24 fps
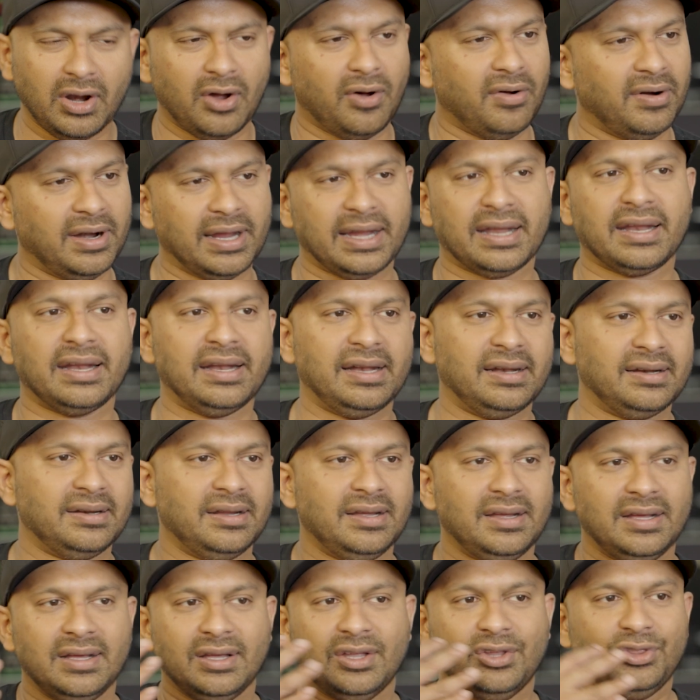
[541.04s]
over again
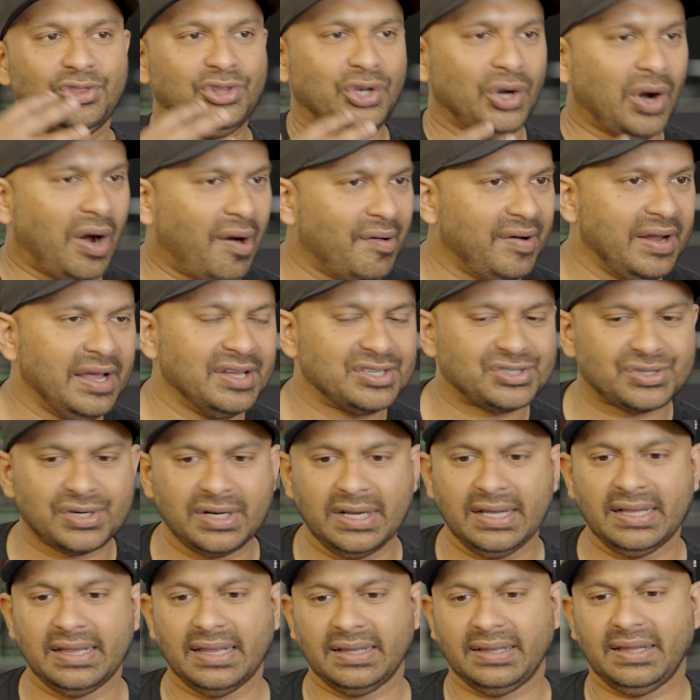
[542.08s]
throughout
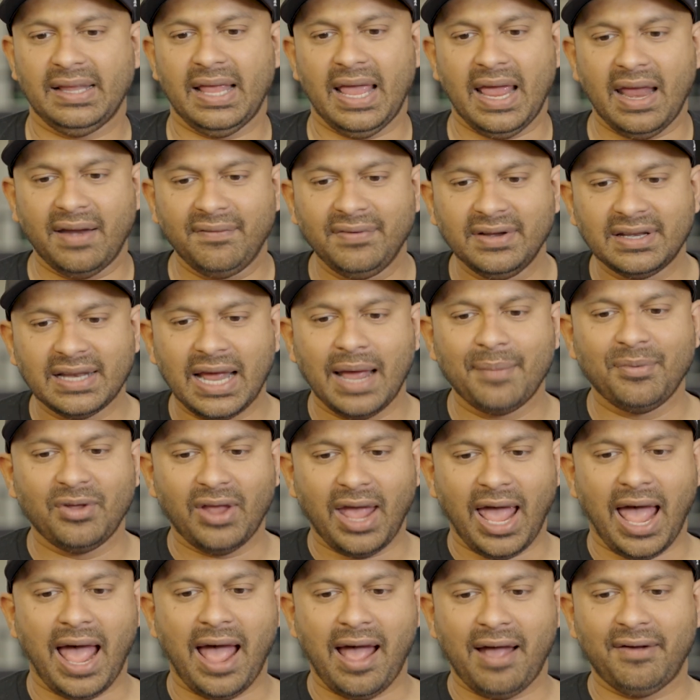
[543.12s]
history that every time you
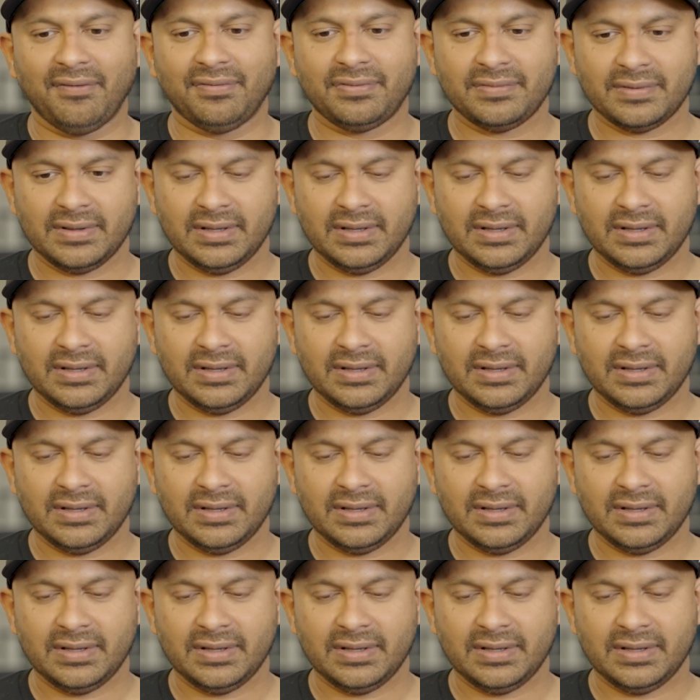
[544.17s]
have